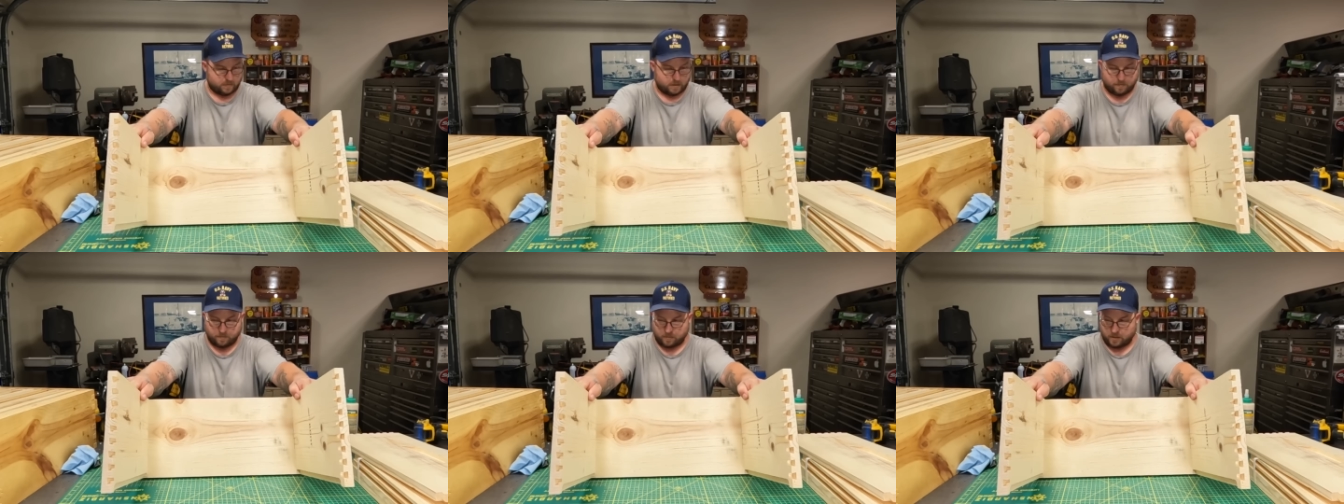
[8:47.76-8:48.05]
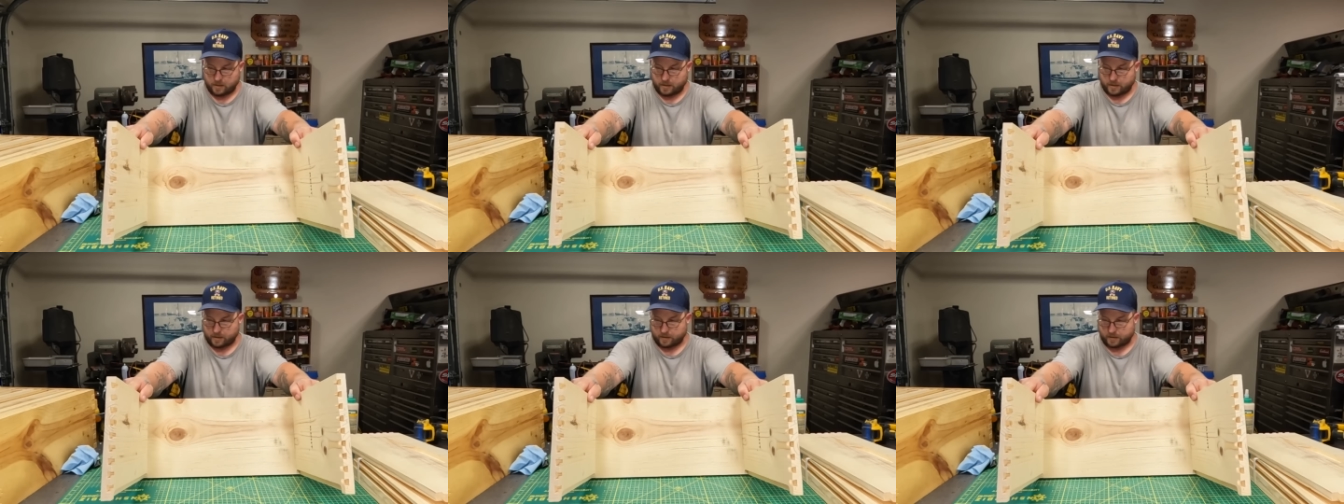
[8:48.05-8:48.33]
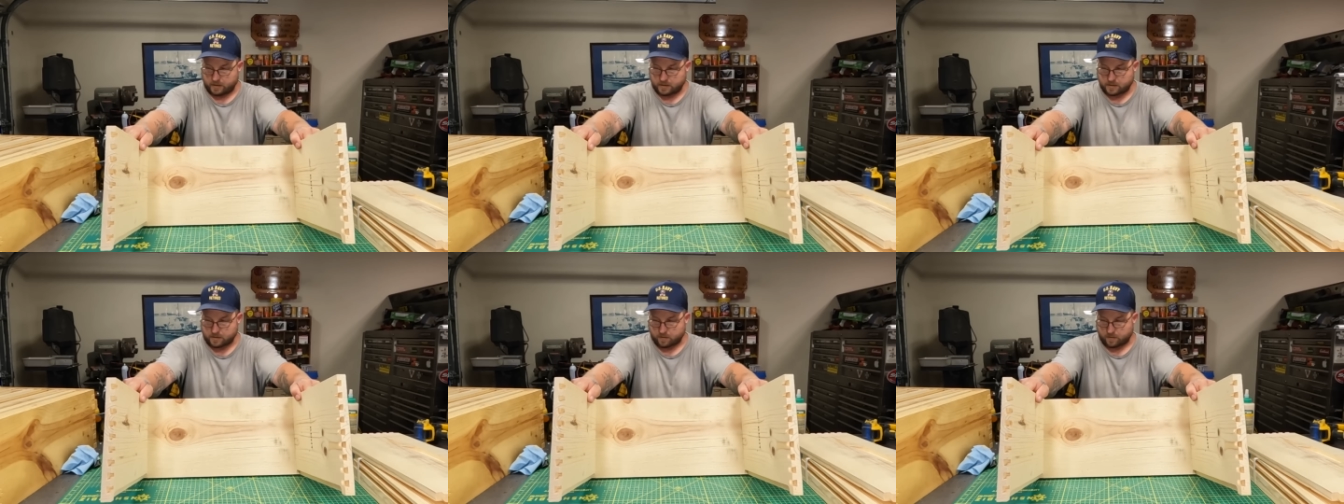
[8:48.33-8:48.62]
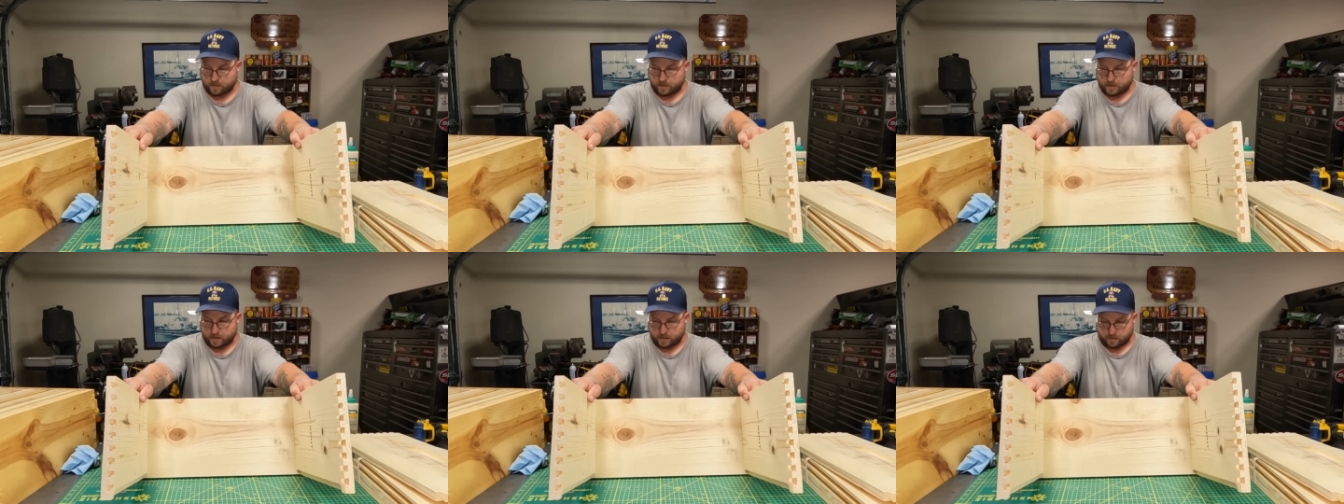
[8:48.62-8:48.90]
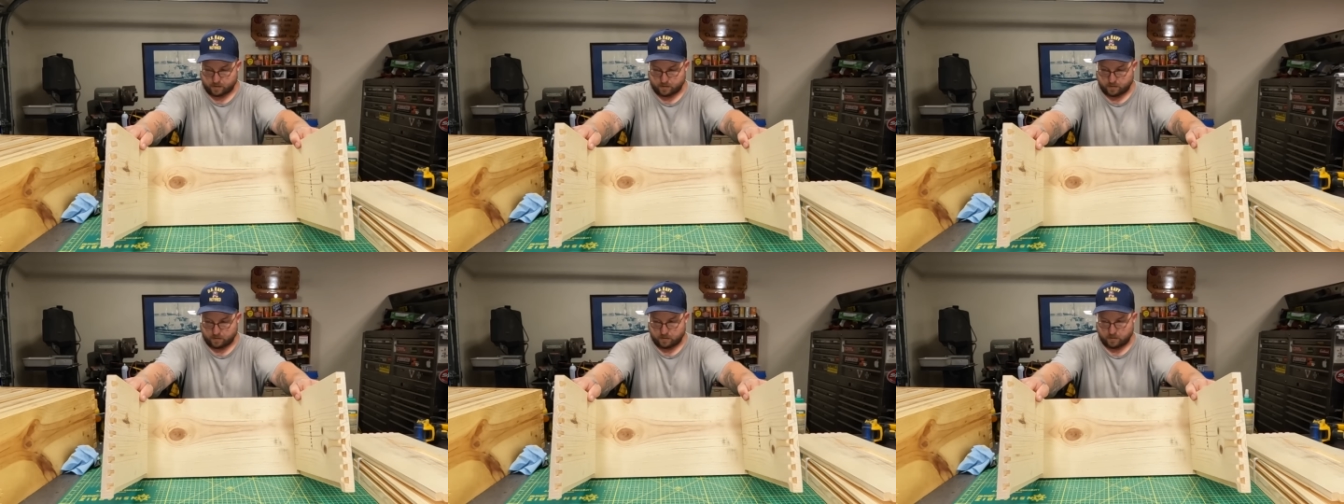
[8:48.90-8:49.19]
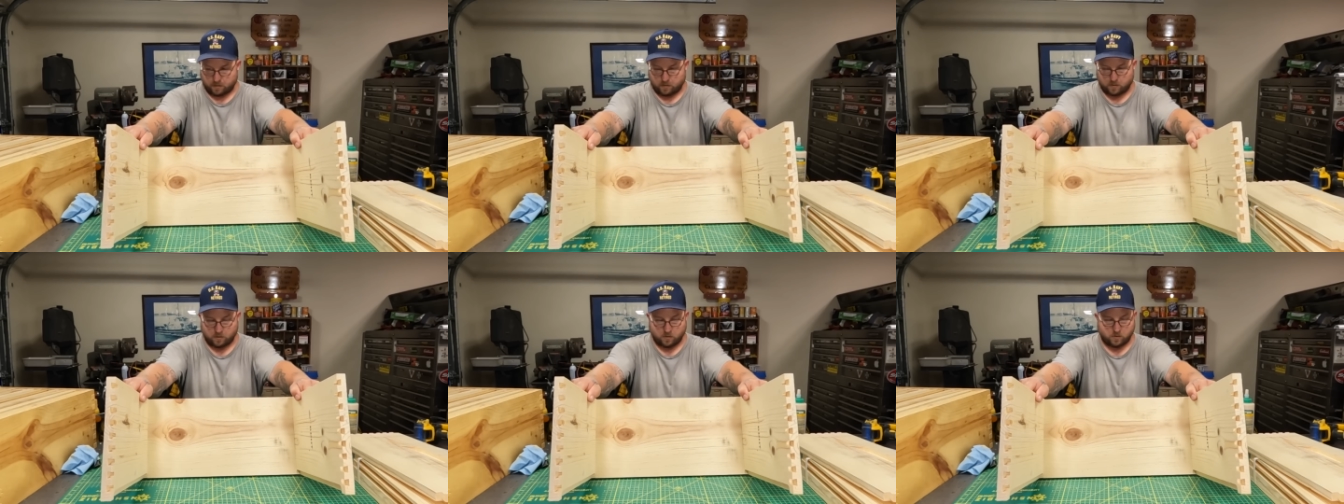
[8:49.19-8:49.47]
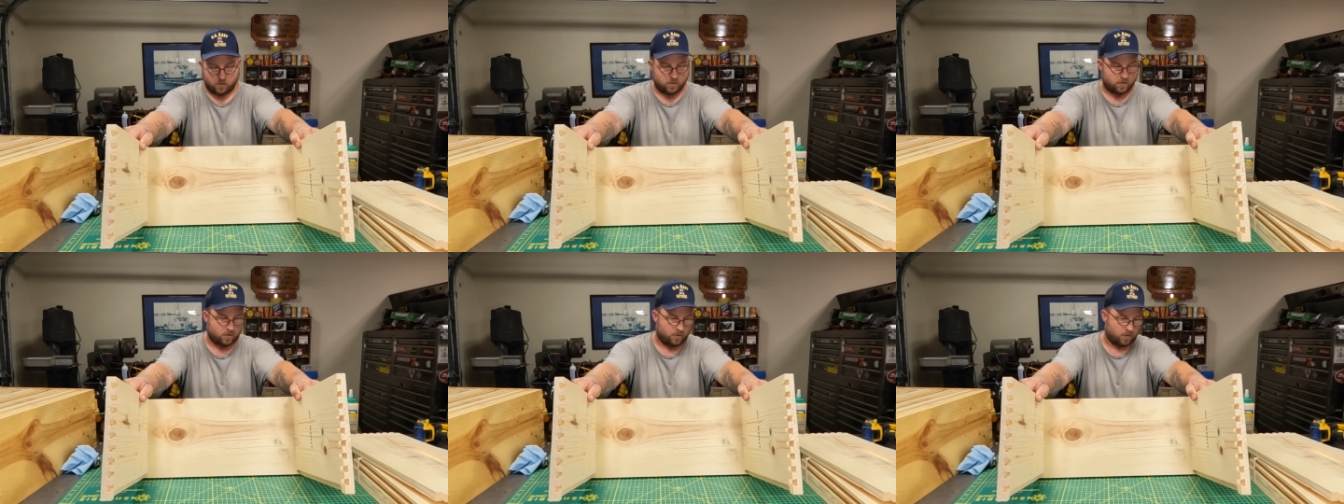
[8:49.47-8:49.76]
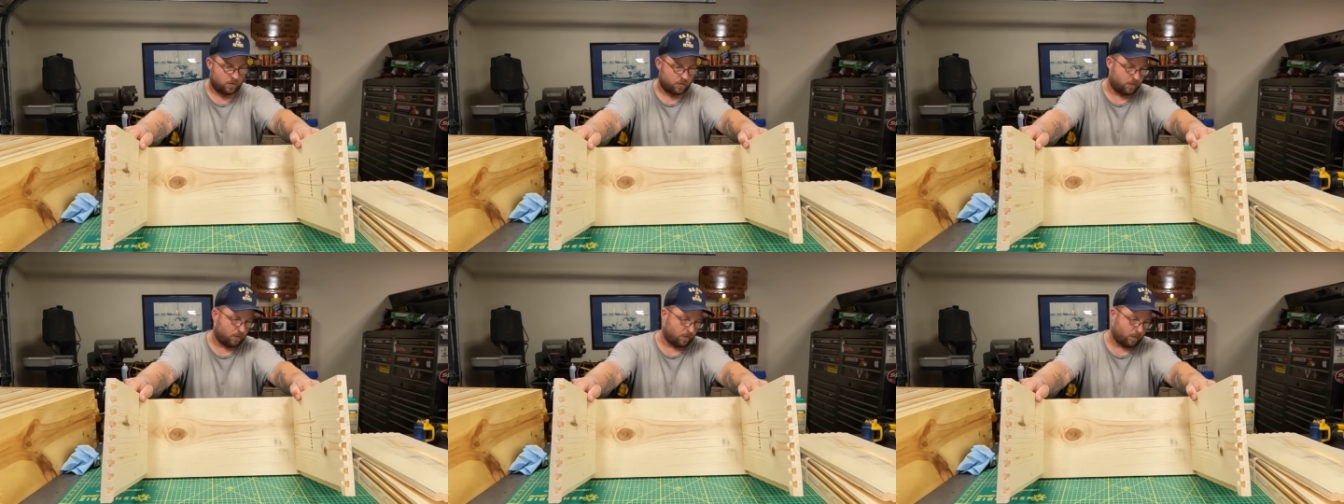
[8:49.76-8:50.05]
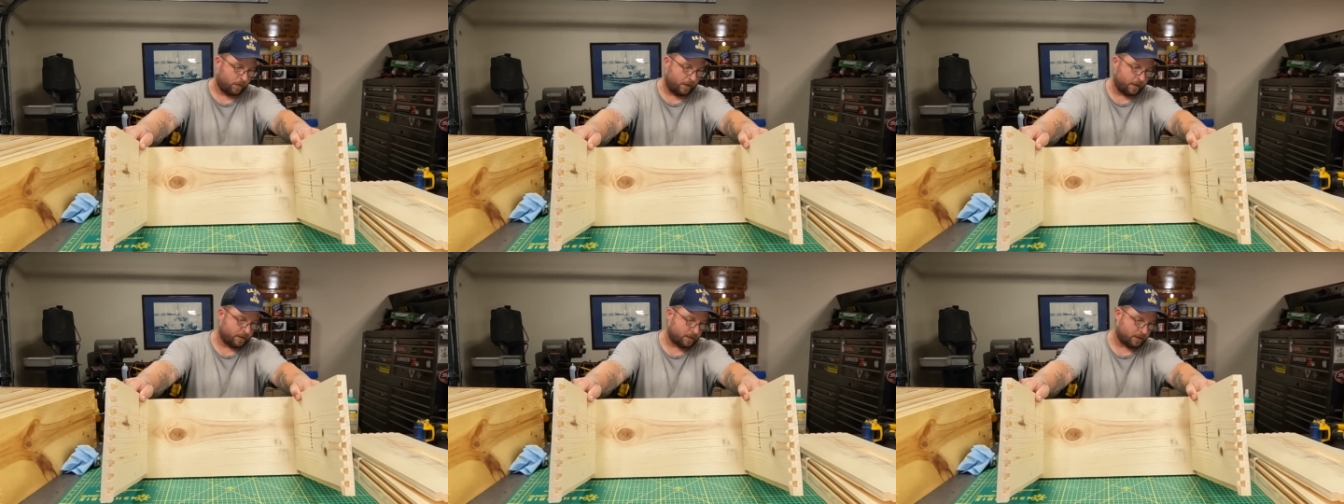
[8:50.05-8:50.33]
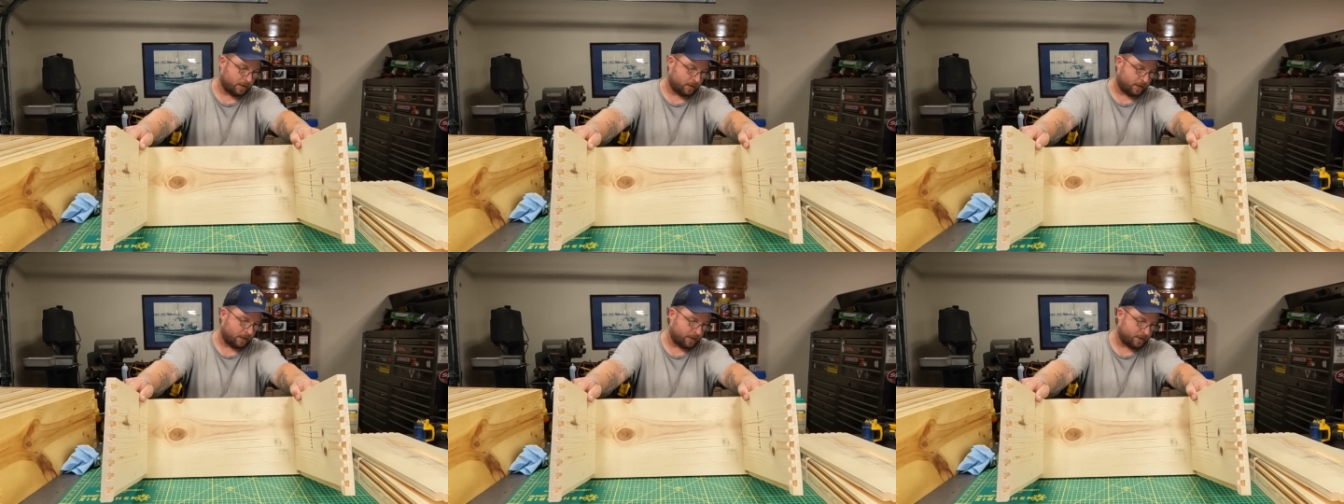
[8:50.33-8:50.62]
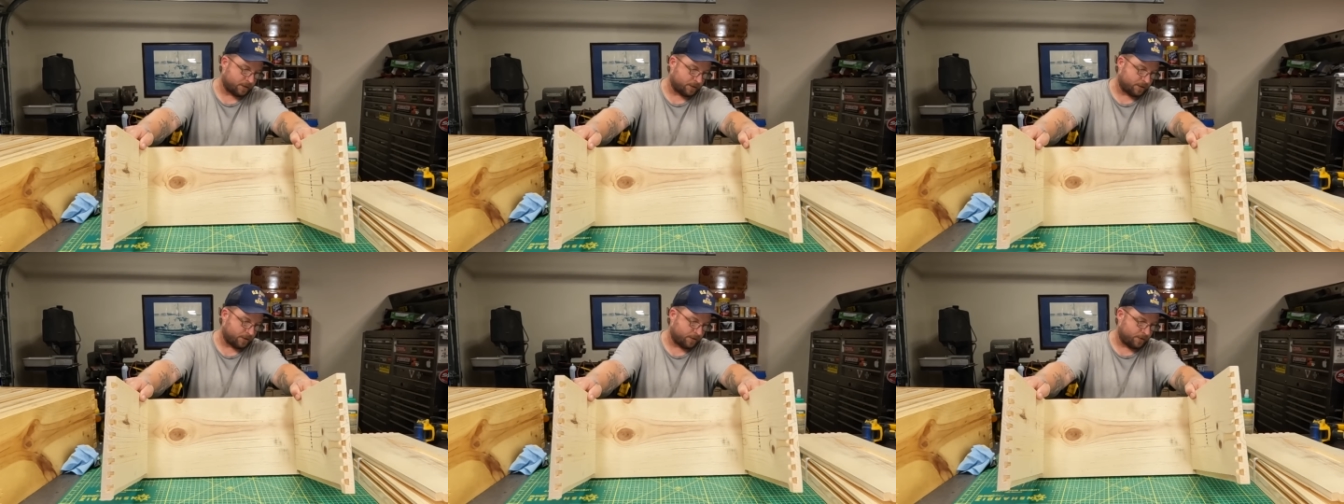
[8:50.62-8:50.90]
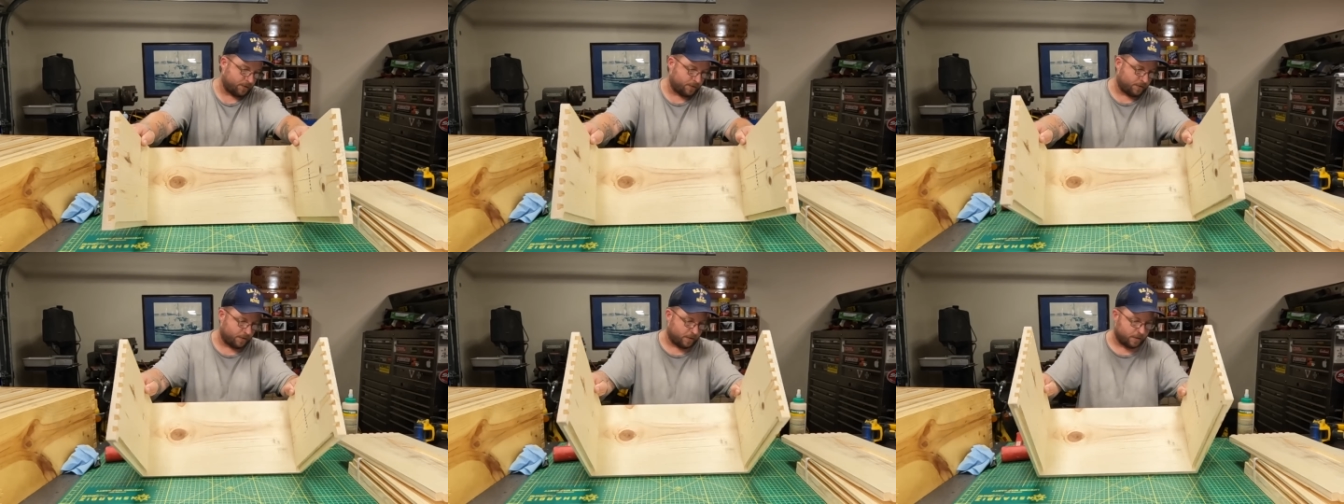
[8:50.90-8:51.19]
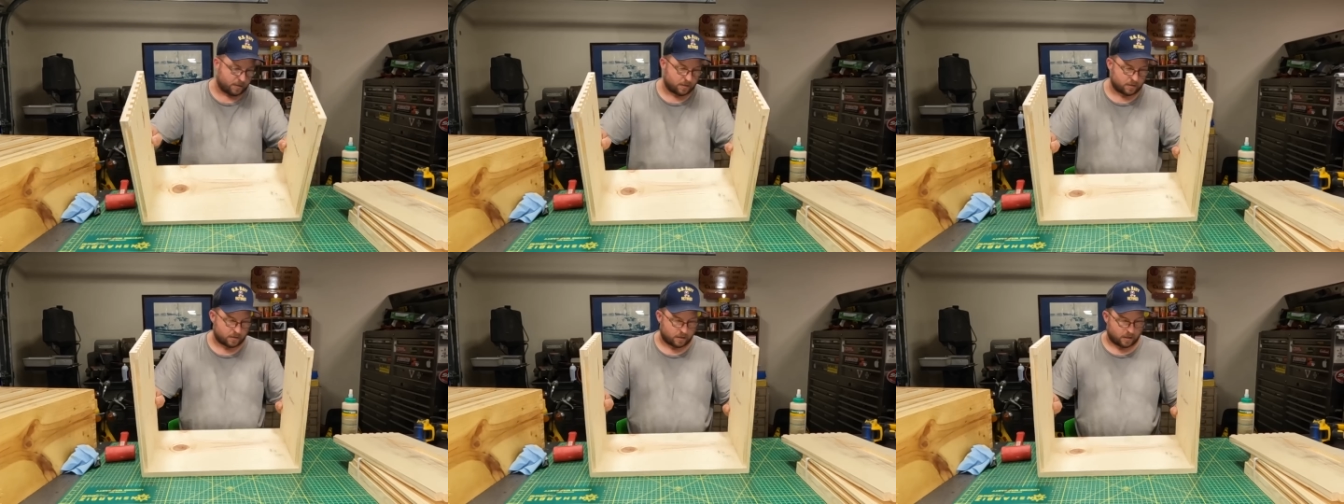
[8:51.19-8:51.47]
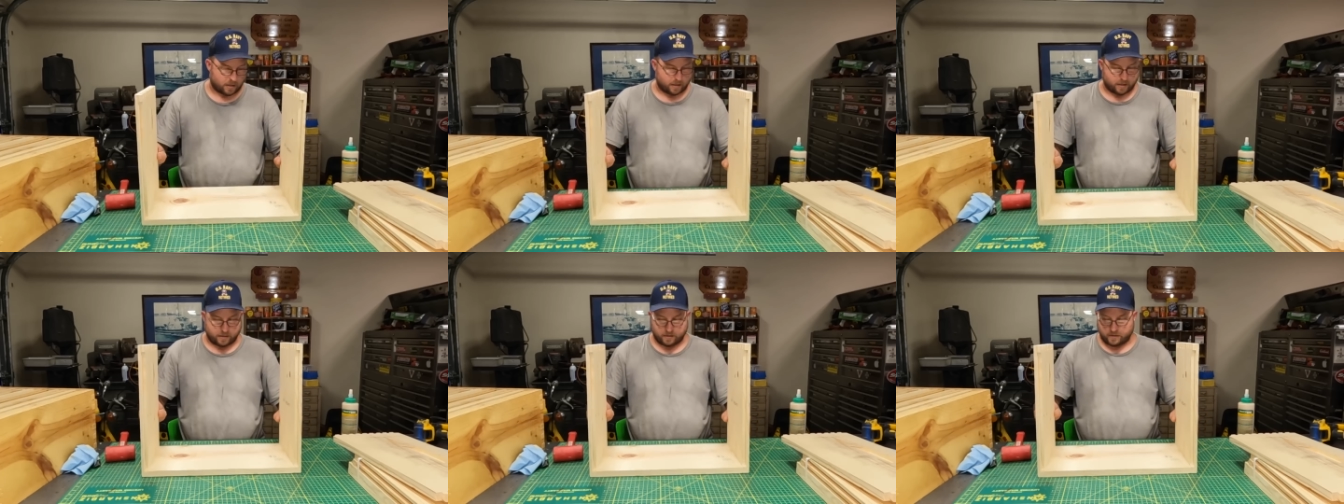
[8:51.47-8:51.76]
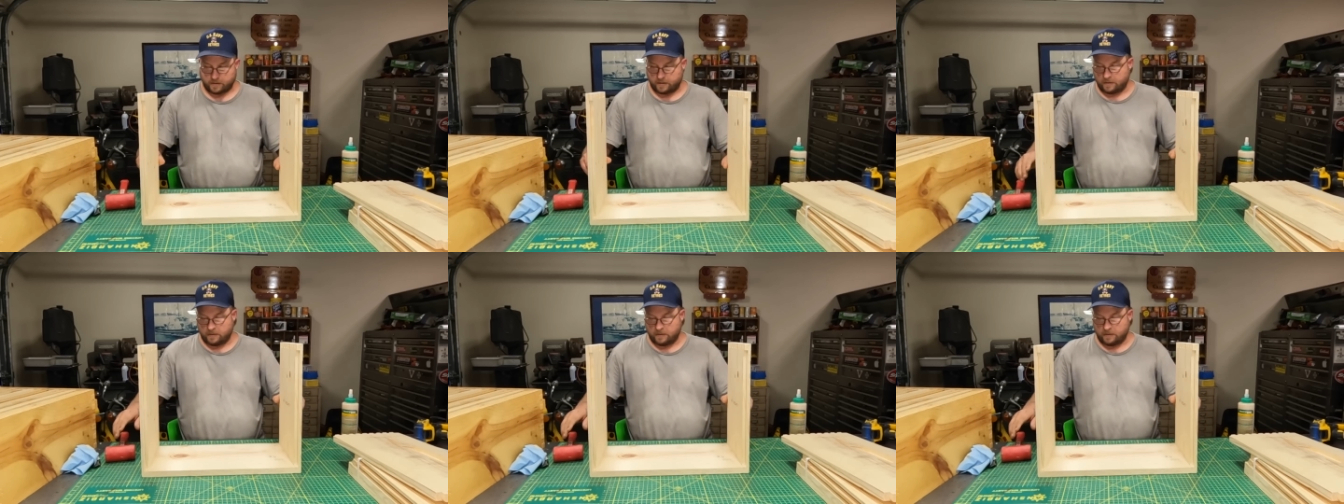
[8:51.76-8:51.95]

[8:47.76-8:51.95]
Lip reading: I'm liking this already. Oh, wait till I show you this side.